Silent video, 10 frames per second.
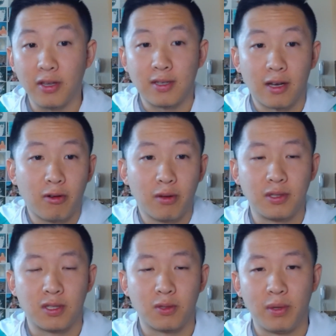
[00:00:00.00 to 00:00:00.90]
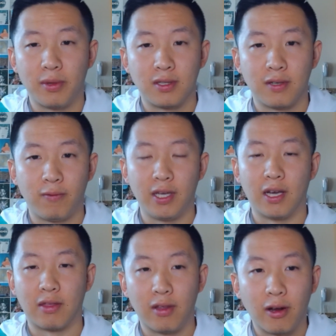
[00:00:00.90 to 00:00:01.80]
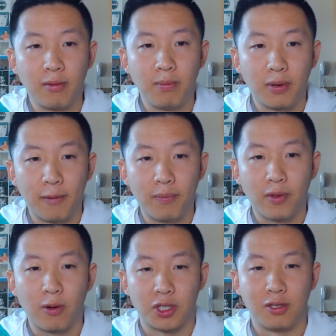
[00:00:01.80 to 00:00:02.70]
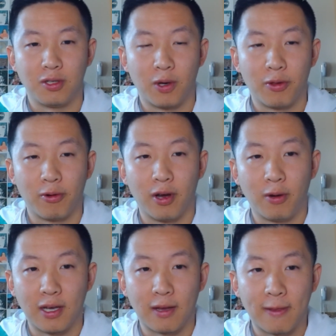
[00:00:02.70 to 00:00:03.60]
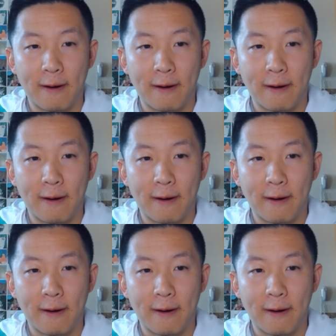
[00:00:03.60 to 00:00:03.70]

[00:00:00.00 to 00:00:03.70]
think Zekrom can sweep this if we get there, but the question is whether or not we get